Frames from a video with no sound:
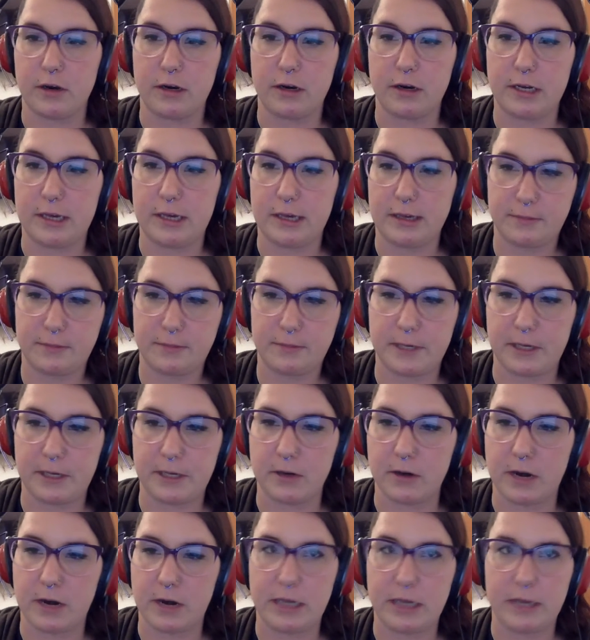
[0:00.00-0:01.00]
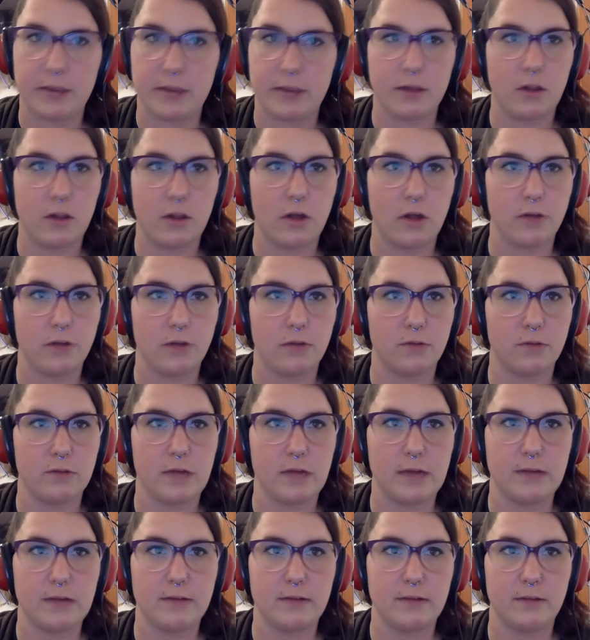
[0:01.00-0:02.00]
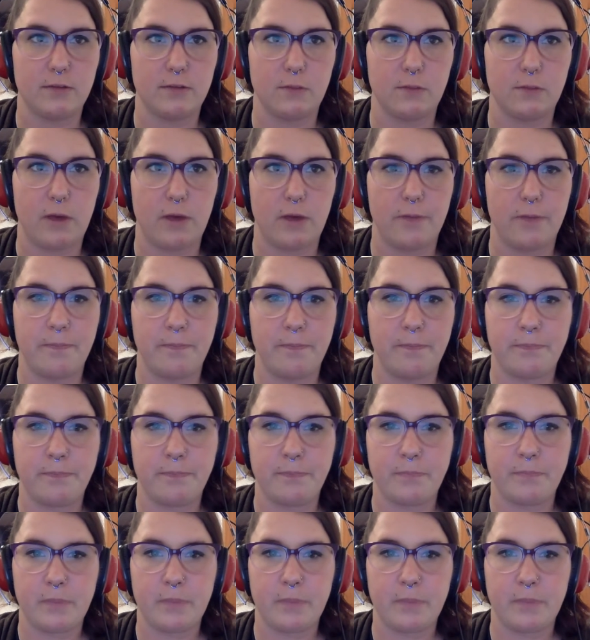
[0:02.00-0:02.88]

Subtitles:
moving your ESP or anything along those lines as well.